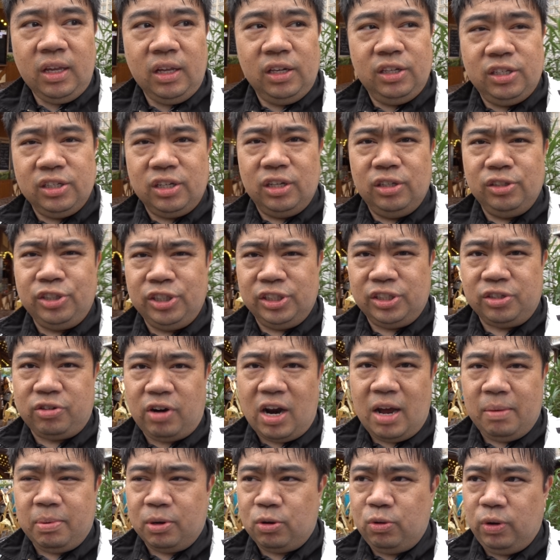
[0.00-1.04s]
to go just
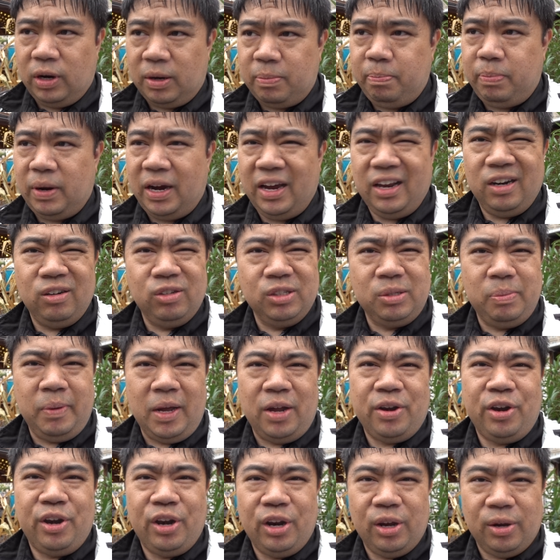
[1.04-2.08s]
grab a quick bite. It was
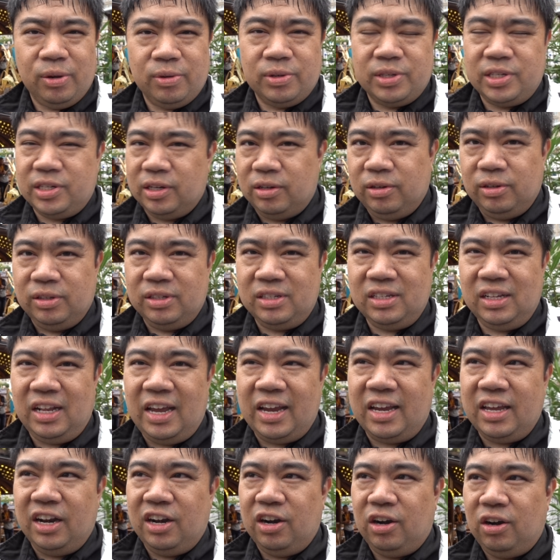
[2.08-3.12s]
about noon, so it was
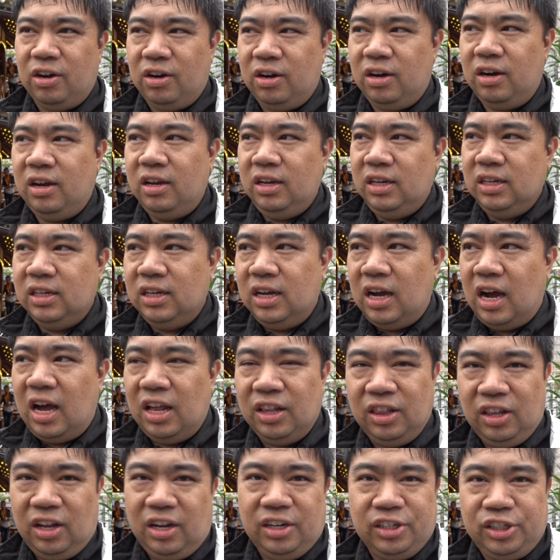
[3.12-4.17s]
like a
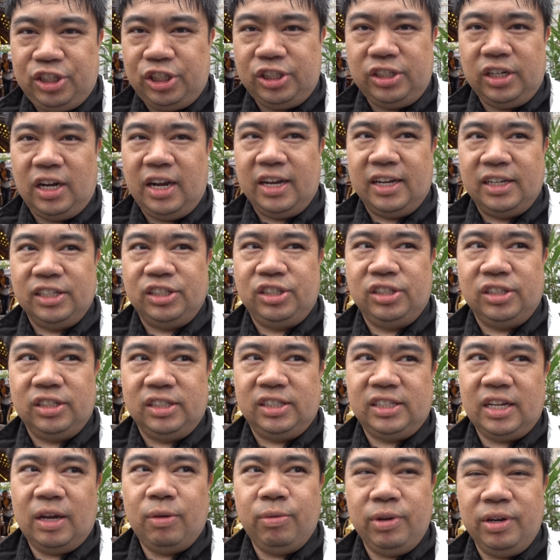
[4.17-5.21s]
lunch, I guess you could
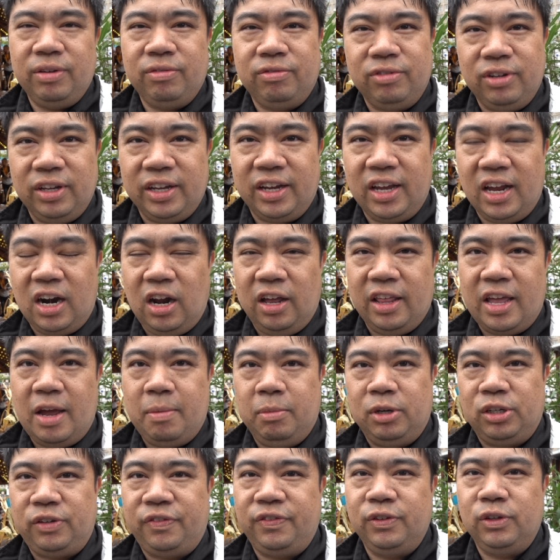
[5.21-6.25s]
say. We didn't really get all that
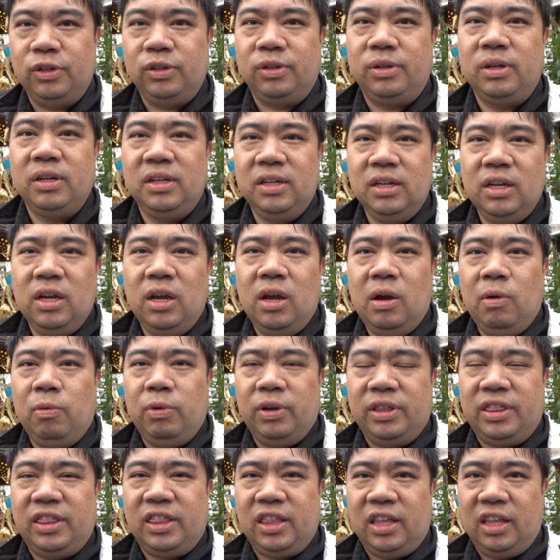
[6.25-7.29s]
much food,
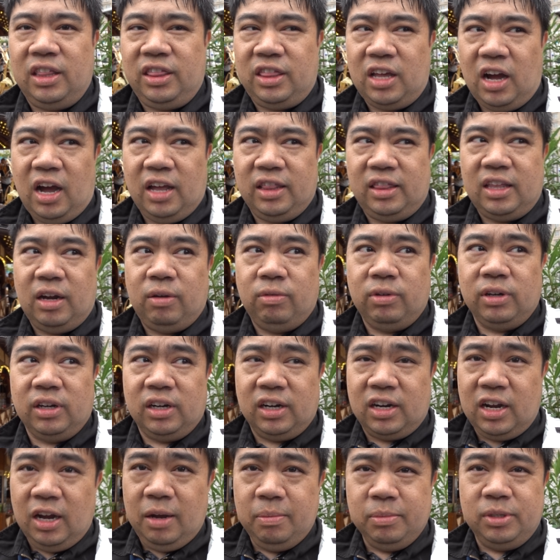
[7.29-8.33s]
with the thought that we're going
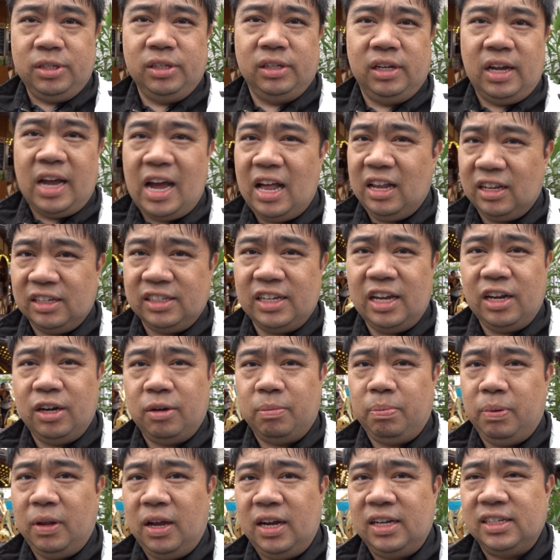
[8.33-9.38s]
to come to Alexander
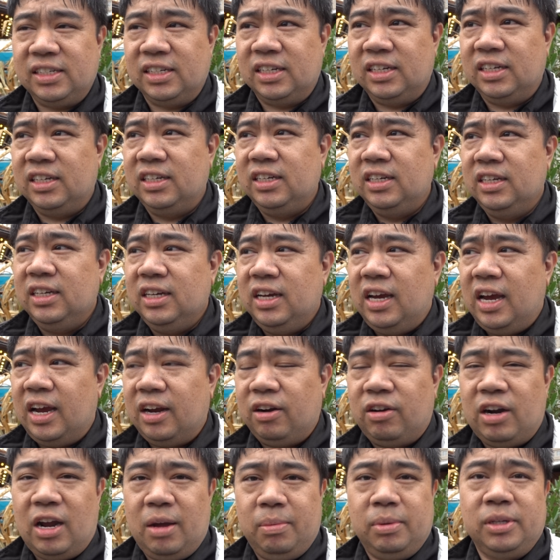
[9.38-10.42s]
Plaza and
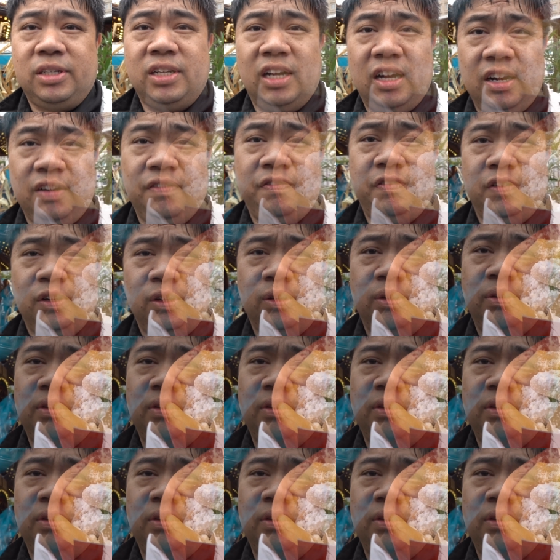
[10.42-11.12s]
grab a ton of food,